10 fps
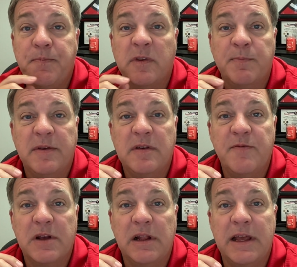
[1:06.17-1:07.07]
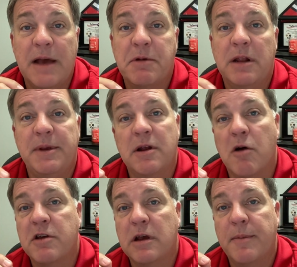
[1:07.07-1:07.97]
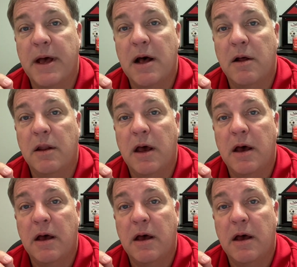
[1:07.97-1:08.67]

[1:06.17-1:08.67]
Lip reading: Specifically, I'm going to be talking about